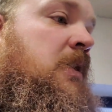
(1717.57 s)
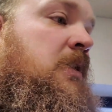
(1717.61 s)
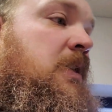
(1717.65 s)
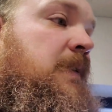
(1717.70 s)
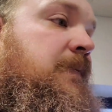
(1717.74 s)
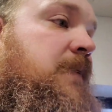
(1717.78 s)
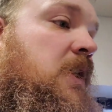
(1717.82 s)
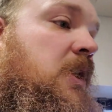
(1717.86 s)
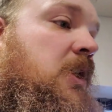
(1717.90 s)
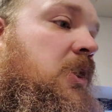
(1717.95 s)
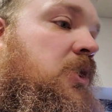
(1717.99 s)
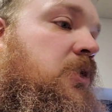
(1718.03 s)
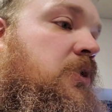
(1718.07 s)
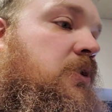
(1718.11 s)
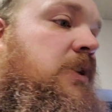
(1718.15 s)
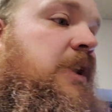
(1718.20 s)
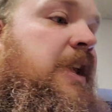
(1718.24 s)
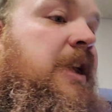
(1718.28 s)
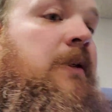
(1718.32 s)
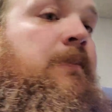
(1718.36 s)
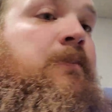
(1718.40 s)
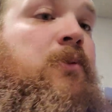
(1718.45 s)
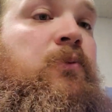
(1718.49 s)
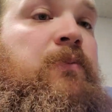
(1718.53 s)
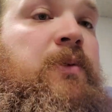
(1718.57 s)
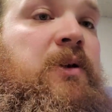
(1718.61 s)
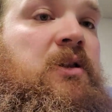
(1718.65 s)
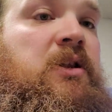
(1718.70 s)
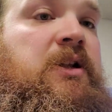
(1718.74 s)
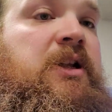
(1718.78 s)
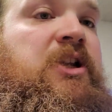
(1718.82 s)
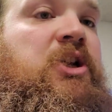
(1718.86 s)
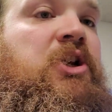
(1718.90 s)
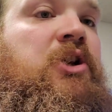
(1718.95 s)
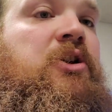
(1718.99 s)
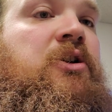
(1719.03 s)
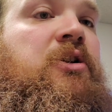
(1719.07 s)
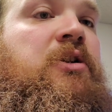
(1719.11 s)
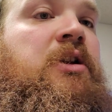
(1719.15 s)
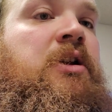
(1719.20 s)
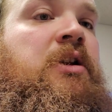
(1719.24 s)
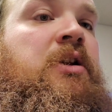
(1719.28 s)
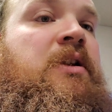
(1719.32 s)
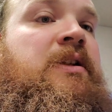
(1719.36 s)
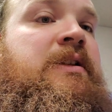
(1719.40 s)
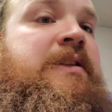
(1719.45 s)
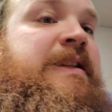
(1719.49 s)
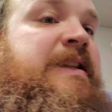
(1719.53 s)
They've got good hip mobility, good
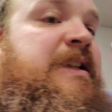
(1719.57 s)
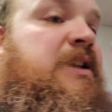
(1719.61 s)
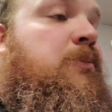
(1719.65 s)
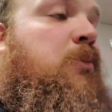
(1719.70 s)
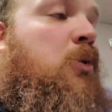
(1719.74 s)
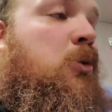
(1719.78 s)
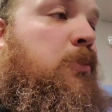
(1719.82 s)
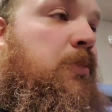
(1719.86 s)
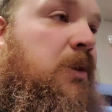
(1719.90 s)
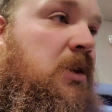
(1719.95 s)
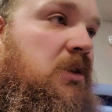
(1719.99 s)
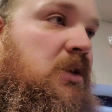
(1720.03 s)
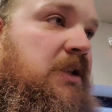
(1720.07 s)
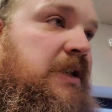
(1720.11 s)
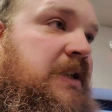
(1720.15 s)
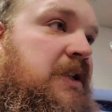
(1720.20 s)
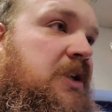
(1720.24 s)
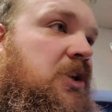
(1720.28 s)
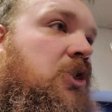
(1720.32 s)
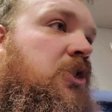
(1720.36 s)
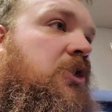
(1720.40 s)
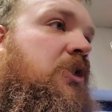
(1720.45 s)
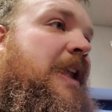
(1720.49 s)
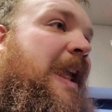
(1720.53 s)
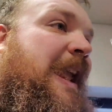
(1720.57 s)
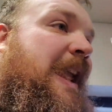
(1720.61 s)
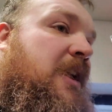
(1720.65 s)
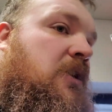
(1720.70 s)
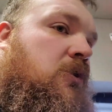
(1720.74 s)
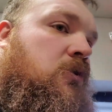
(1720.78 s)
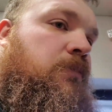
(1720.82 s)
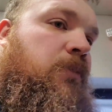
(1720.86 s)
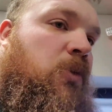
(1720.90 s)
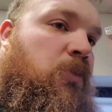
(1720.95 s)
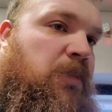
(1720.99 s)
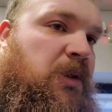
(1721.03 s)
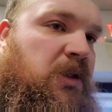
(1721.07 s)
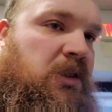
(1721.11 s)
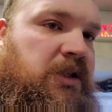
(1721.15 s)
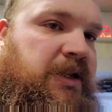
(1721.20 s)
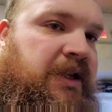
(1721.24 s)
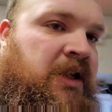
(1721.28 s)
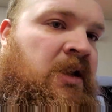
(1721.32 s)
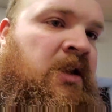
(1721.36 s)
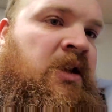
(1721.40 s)
knee mobility, good ankle mobility.